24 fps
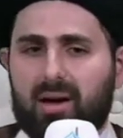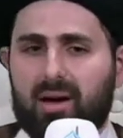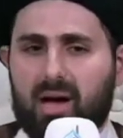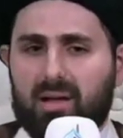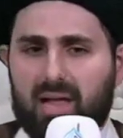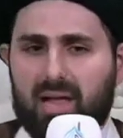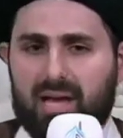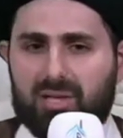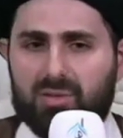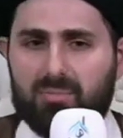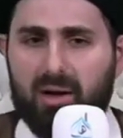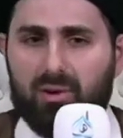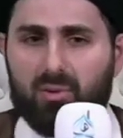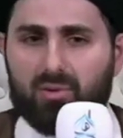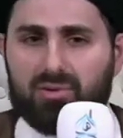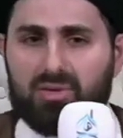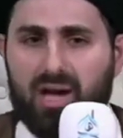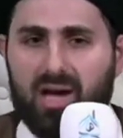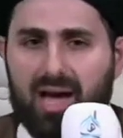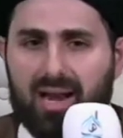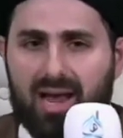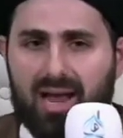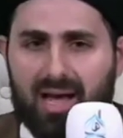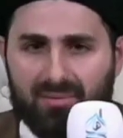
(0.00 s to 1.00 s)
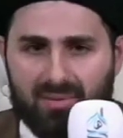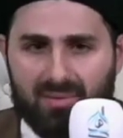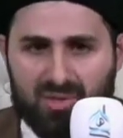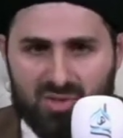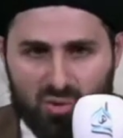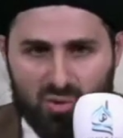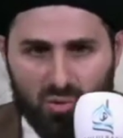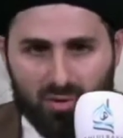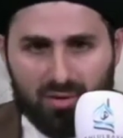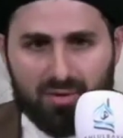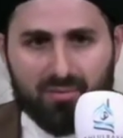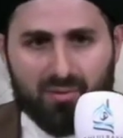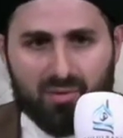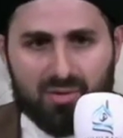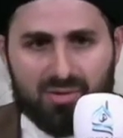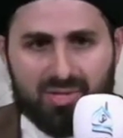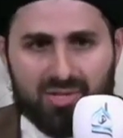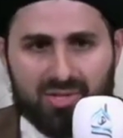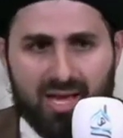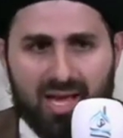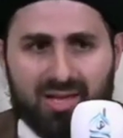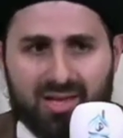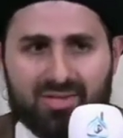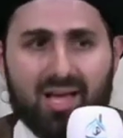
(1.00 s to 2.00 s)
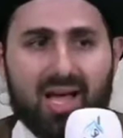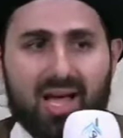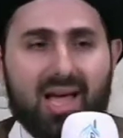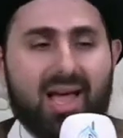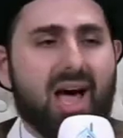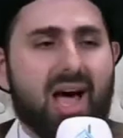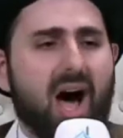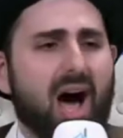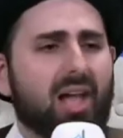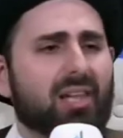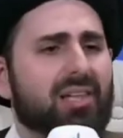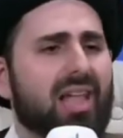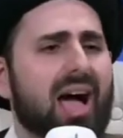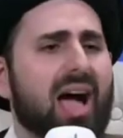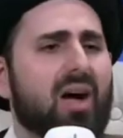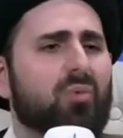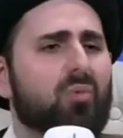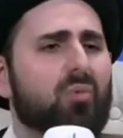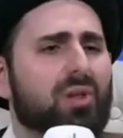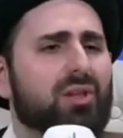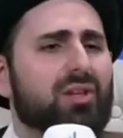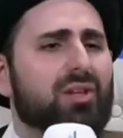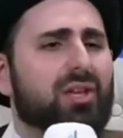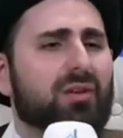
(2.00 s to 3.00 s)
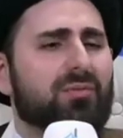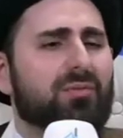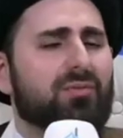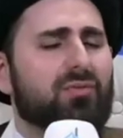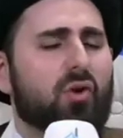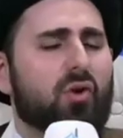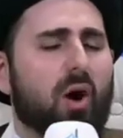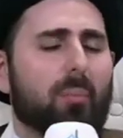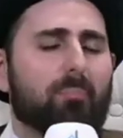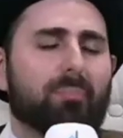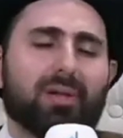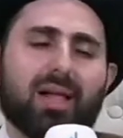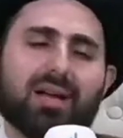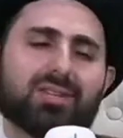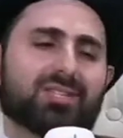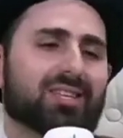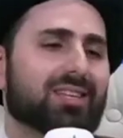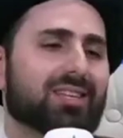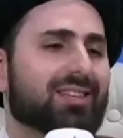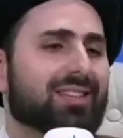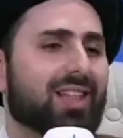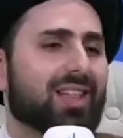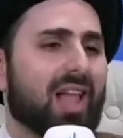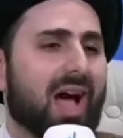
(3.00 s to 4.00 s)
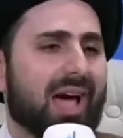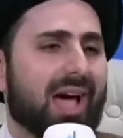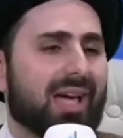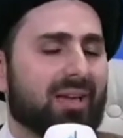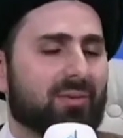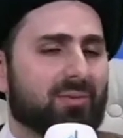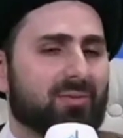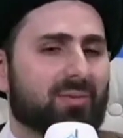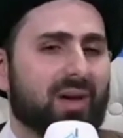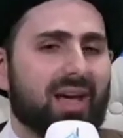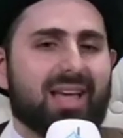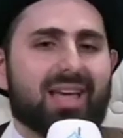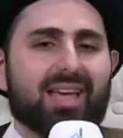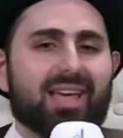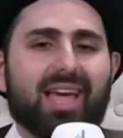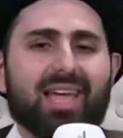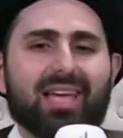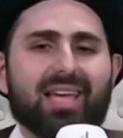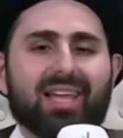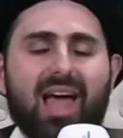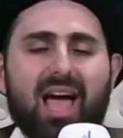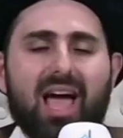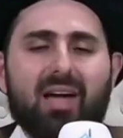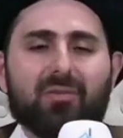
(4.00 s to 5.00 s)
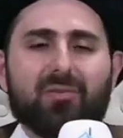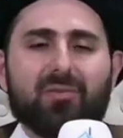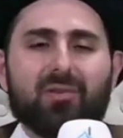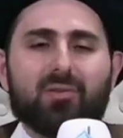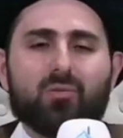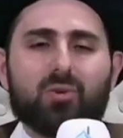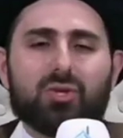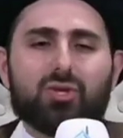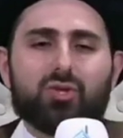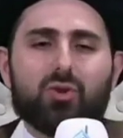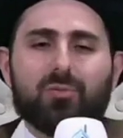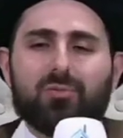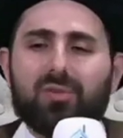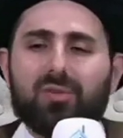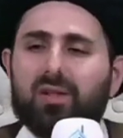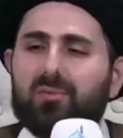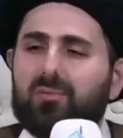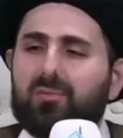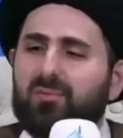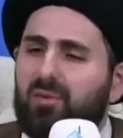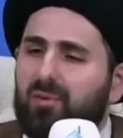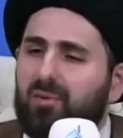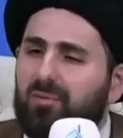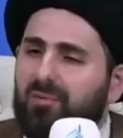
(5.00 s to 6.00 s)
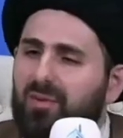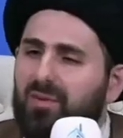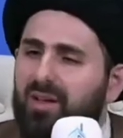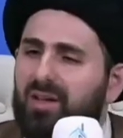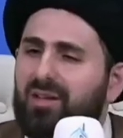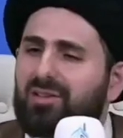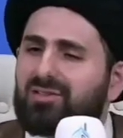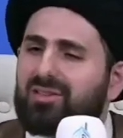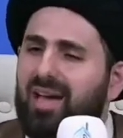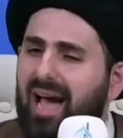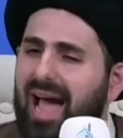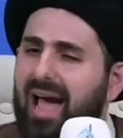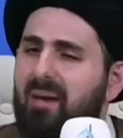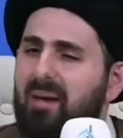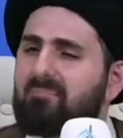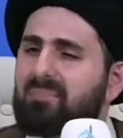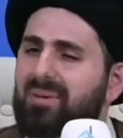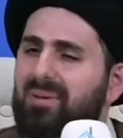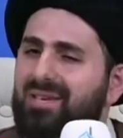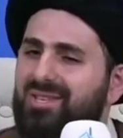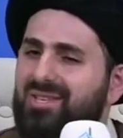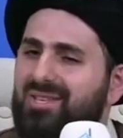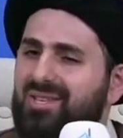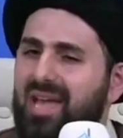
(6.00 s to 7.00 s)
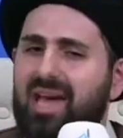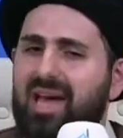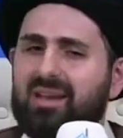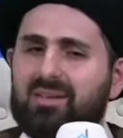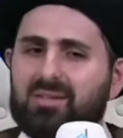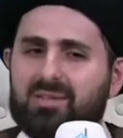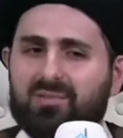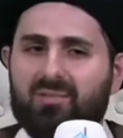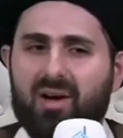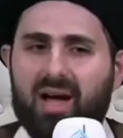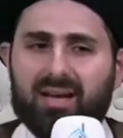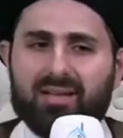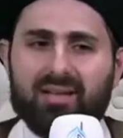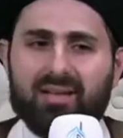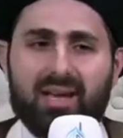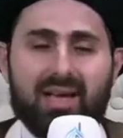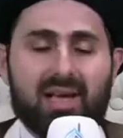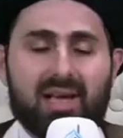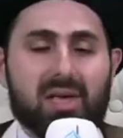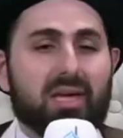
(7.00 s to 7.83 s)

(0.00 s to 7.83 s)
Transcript: Allah subhanahu wa ta'ala in this holy verse says, Allah will give you a pleasant life, a life in which you feel fulfilled, happy, satisfied.